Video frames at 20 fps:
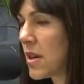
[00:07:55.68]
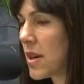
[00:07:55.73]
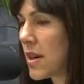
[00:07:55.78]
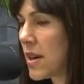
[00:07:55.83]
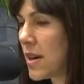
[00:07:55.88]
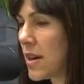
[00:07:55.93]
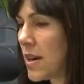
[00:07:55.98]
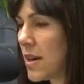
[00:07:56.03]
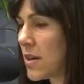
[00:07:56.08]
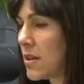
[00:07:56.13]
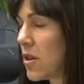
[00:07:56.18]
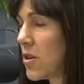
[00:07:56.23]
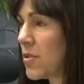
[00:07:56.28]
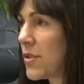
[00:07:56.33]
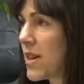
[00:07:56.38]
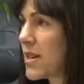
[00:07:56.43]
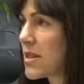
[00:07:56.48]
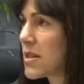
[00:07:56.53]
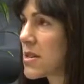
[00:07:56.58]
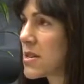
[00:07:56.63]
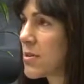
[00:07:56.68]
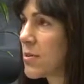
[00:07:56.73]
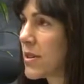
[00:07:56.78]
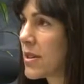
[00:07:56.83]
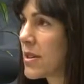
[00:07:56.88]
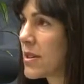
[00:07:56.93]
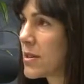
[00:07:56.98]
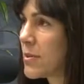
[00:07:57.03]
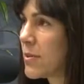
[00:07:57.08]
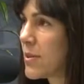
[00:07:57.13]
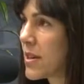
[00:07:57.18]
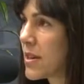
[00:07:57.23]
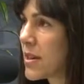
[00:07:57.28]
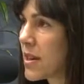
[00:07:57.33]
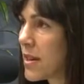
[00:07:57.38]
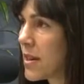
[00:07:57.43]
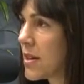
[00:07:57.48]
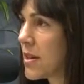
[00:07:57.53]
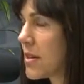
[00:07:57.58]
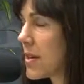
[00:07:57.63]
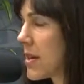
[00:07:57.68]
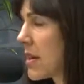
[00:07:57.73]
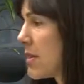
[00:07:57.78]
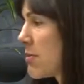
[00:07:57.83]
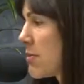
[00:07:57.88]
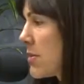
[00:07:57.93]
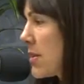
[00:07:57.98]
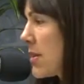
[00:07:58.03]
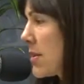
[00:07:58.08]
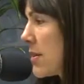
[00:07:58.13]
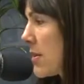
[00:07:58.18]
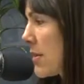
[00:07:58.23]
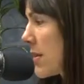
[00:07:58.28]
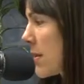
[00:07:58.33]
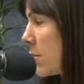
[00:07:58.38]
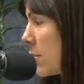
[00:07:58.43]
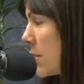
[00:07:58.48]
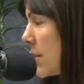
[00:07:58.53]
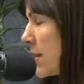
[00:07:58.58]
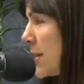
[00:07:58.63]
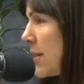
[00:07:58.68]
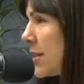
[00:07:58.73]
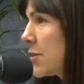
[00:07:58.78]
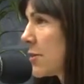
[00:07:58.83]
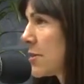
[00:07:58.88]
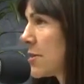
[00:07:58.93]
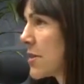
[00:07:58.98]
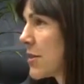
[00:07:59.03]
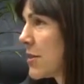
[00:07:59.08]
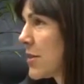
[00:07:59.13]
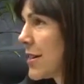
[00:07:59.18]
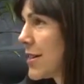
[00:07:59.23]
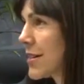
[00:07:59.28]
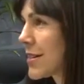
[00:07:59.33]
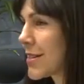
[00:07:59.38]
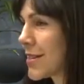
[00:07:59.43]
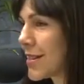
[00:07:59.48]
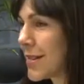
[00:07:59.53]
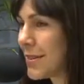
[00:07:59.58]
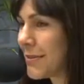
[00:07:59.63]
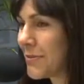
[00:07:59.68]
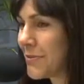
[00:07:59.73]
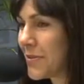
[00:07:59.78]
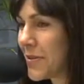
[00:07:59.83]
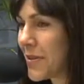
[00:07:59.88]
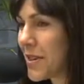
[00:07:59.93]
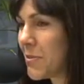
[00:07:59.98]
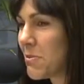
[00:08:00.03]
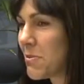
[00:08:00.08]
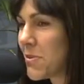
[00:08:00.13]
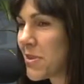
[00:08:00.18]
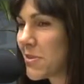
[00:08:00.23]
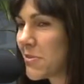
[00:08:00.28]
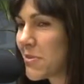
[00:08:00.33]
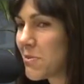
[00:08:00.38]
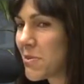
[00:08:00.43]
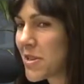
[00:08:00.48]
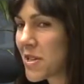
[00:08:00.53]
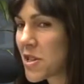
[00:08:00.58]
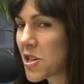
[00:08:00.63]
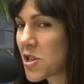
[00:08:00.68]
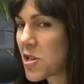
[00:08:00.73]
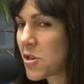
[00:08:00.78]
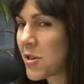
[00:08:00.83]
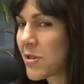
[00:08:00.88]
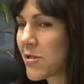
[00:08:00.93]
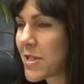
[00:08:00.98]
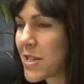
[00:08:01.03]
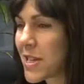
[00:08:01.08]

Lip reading: not that disciplined to be able to keep a completely good diet. I'm a bit sugar